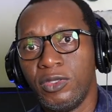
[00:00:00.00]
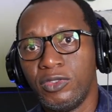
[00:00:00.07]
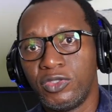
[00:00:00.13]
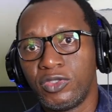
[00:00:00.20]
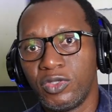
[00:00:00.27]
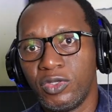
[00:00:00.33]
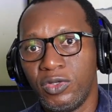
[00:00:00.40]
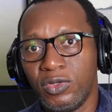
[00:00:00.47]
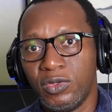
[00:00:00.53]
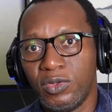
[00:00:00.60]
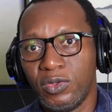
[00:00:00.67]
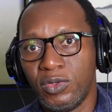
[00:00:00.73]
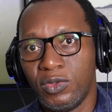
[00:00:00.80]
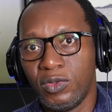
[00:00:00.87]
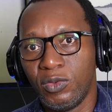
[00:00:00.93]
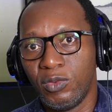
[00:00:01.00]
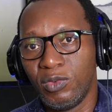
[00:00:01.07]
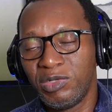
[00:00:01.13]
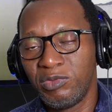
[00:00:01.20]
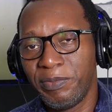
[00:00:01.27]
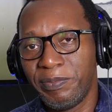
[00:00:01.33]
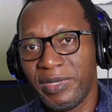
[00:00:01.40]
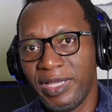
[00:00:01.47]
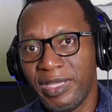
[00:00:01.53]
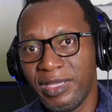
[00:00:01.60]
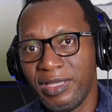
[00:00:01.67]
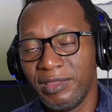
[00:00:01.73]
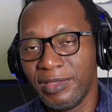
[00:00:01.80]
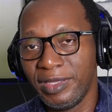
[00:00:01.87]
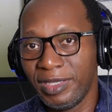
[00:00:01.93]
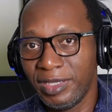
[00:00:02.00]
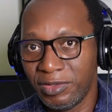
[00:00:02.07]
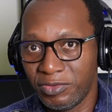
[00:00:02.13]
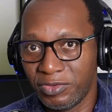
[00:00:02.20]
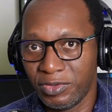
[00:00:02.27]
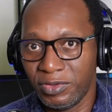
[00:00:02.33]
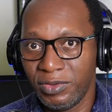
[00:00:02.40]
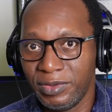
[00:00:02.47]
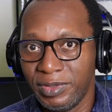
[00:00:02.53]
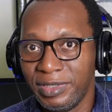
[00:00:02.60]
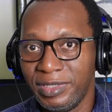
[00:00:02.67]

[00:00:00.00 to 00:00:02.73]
So what we play in the intro